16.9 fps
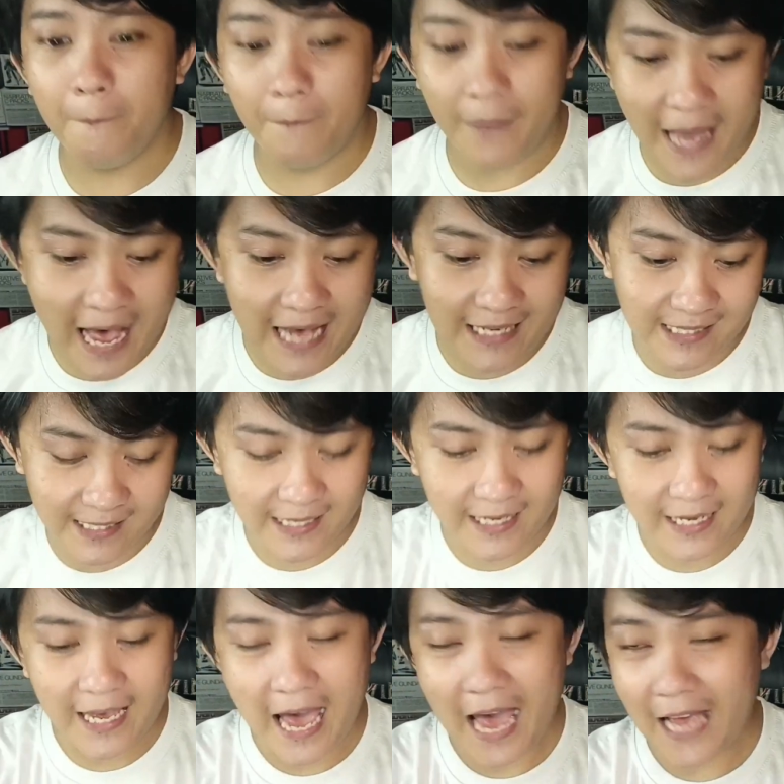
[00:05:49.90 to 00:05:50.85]
Blast,
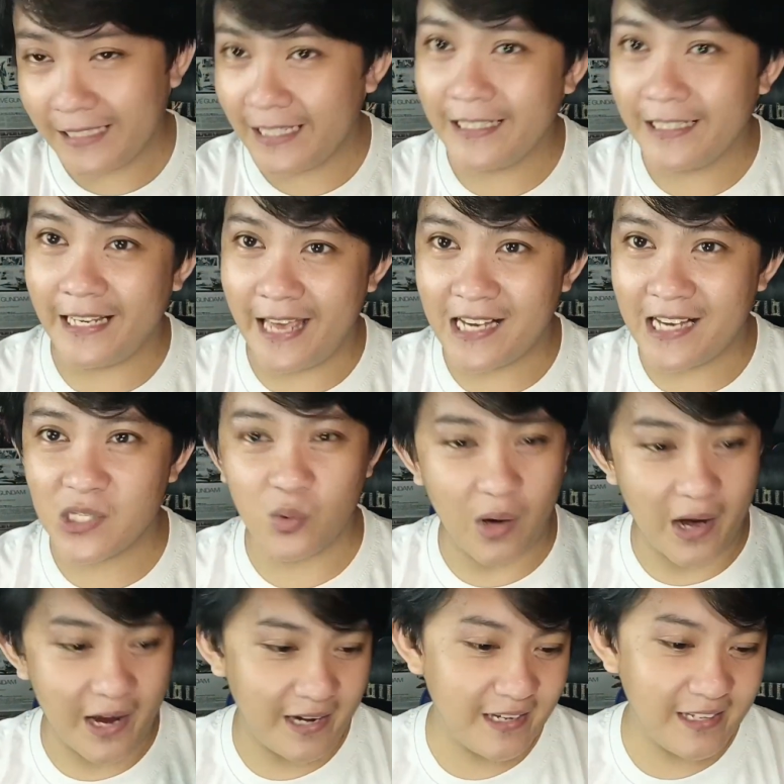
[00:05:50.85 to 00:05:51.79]
and then the next
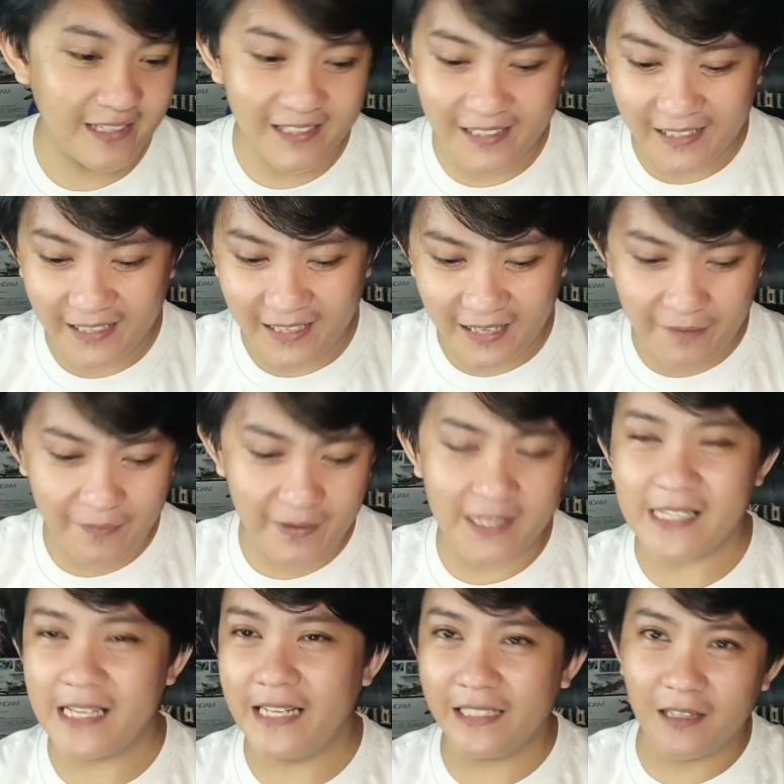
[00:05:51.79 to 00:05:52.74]
one. Even
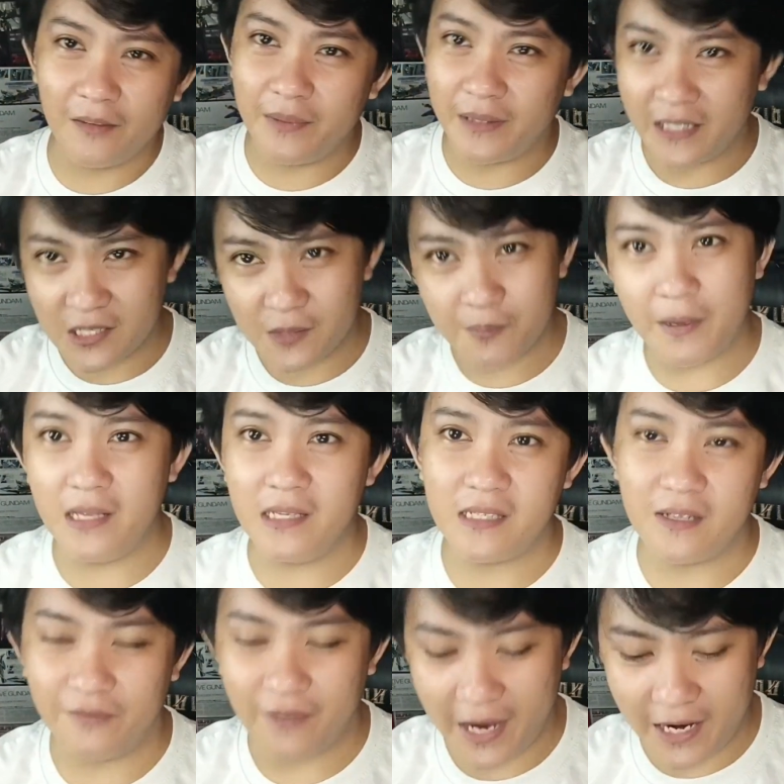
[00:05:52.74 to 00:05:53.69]
it's a little bit
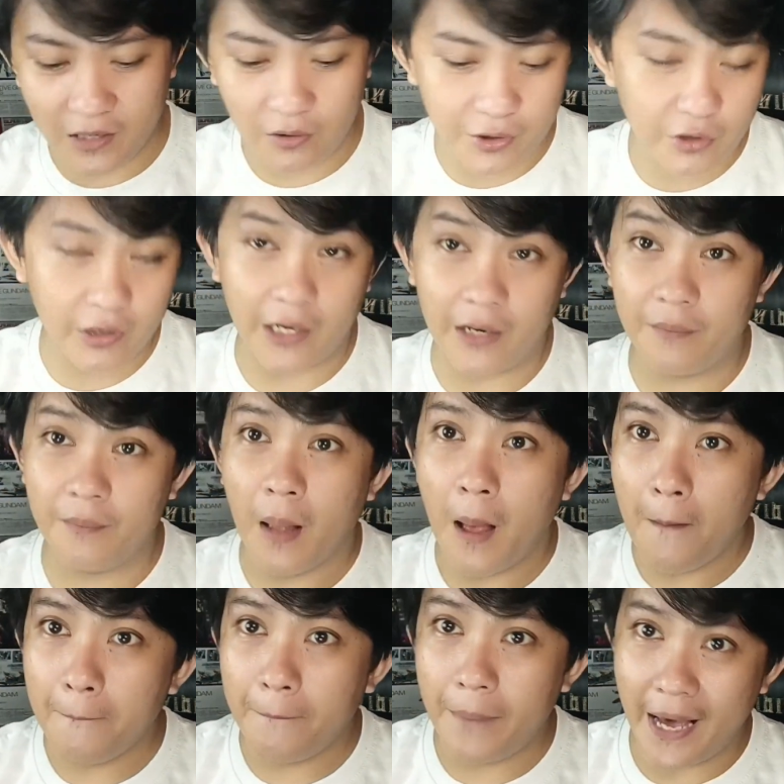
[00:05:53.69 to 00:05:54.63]
expensive. I know you can
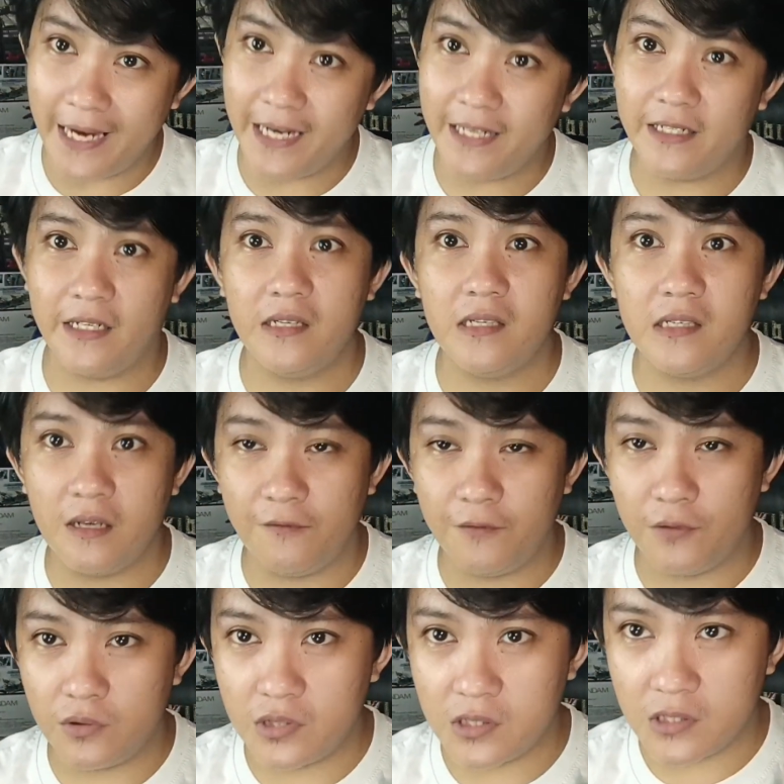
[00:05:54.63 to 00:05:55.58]
buy this
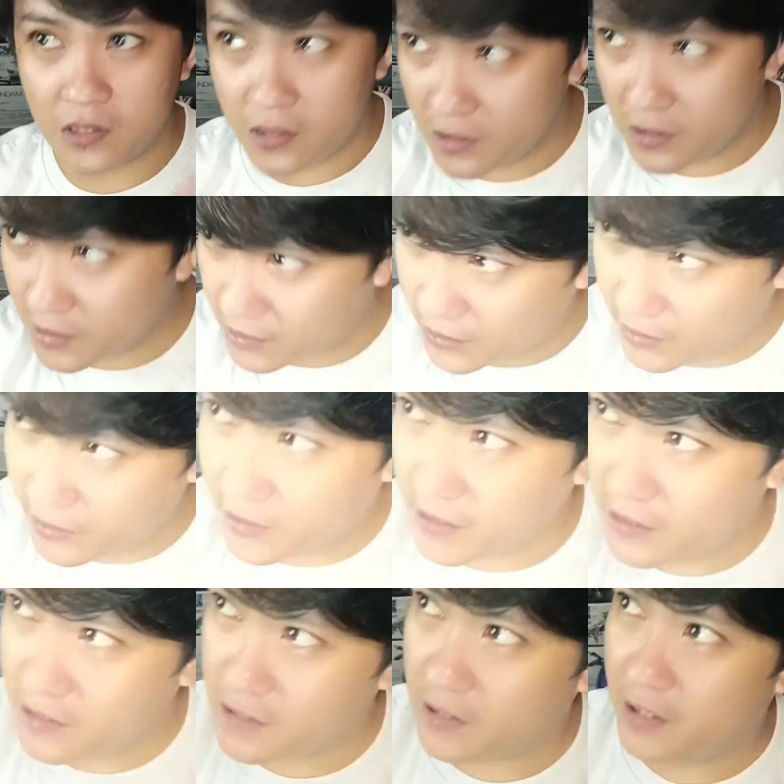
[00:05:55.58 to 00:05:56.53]
if you see
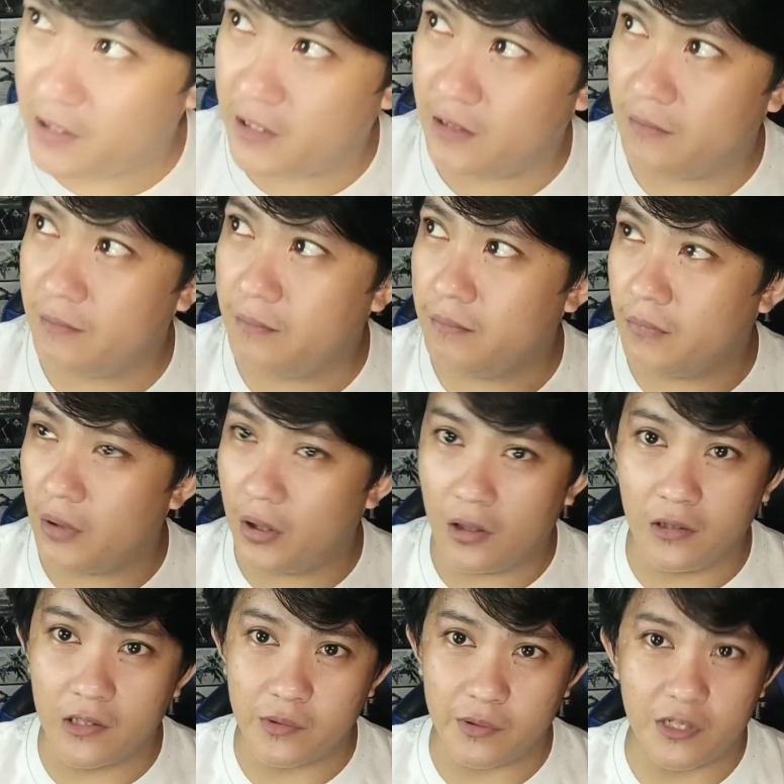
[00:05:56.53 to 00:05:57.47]
this in
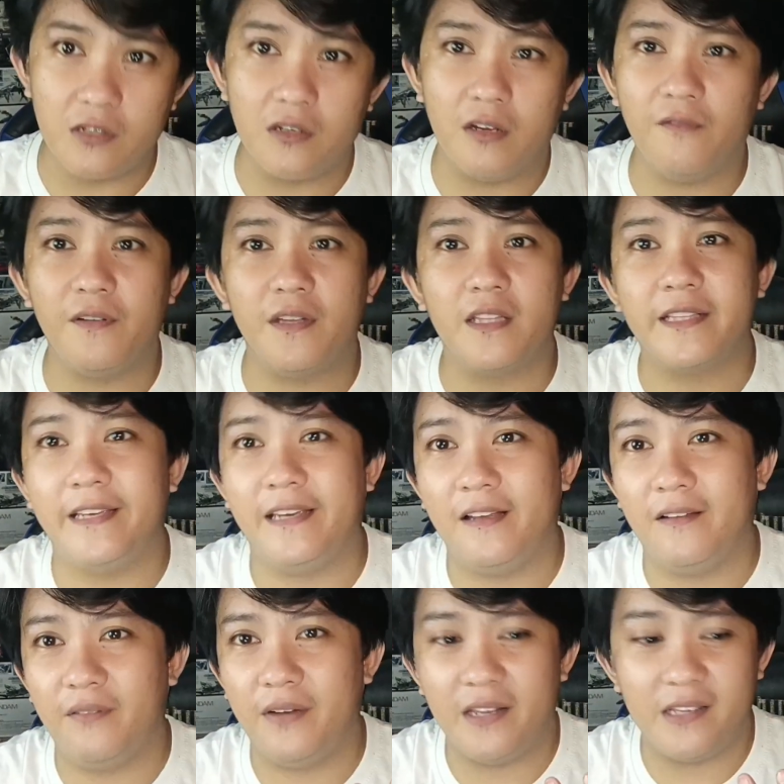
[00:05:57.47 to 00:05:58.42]
malls, which if
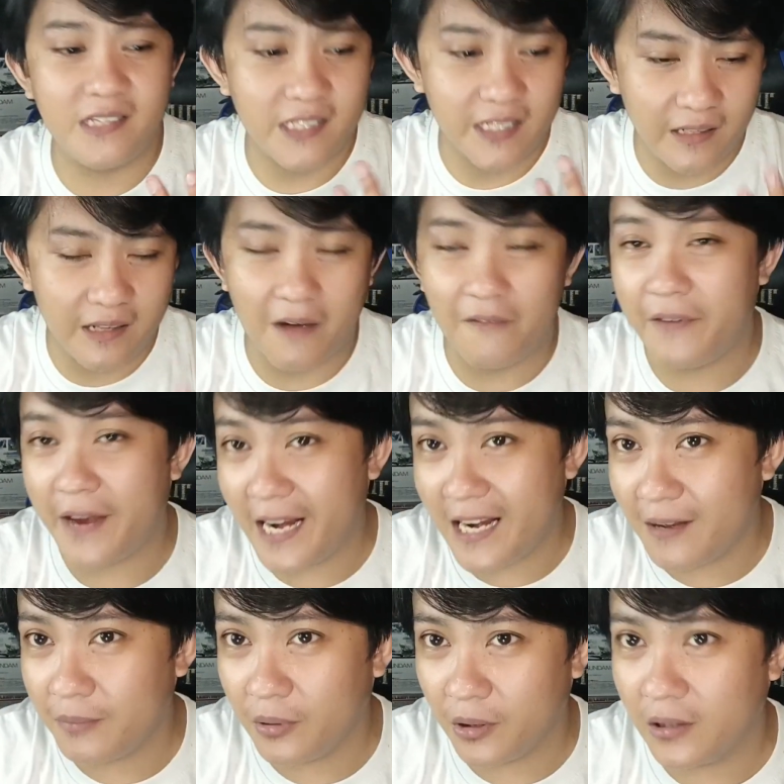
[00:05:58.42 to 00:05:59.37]
it's still
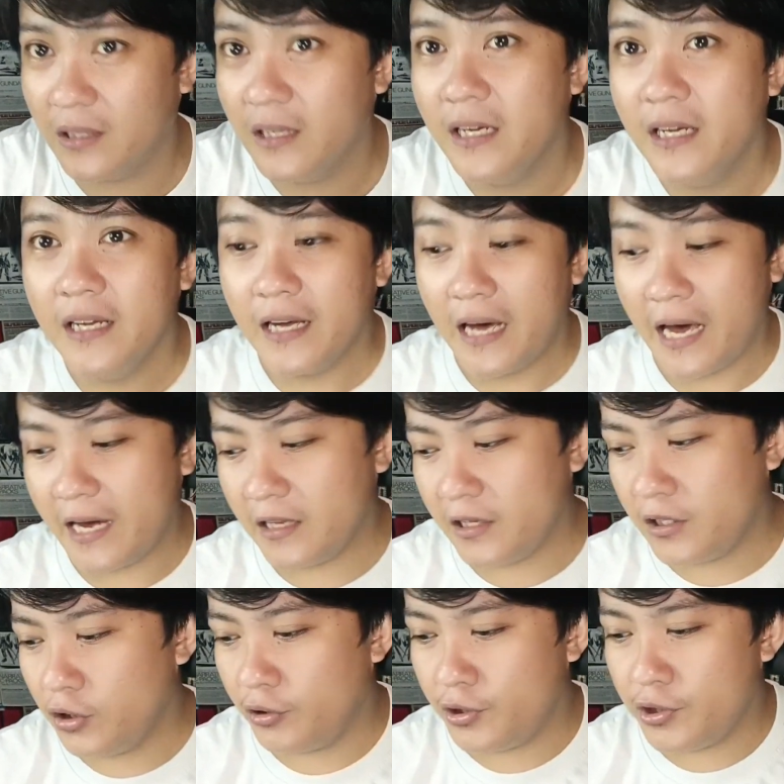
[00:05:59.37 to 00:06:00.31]
available.
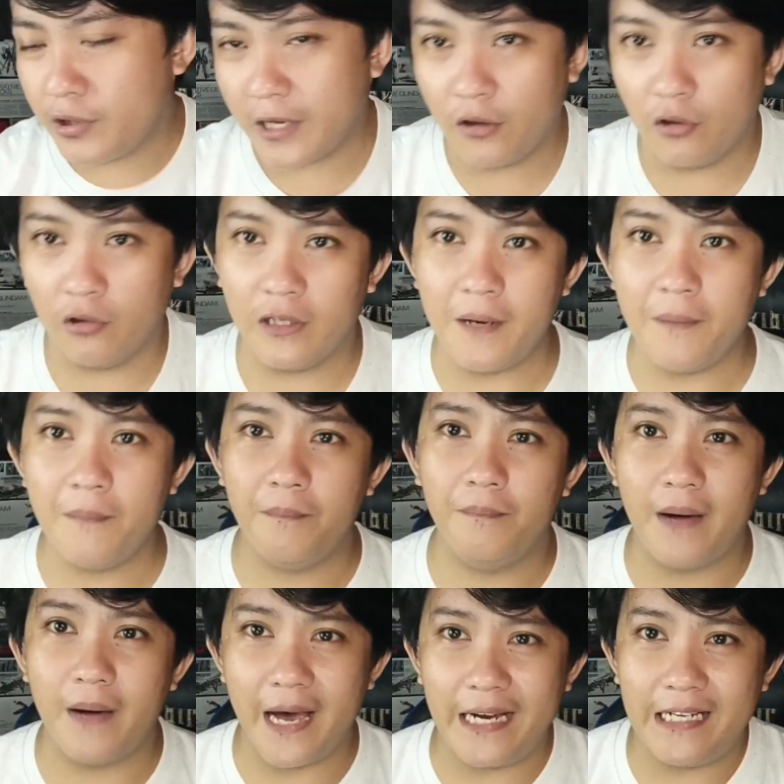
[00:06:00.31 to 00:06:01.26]
I know you can only
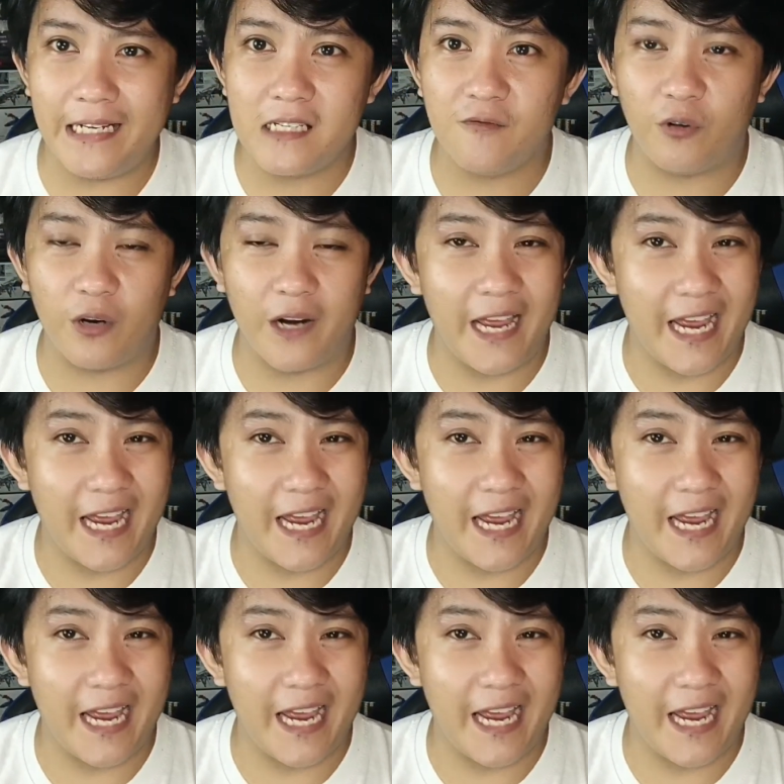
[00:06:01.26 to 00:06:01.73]
buy this for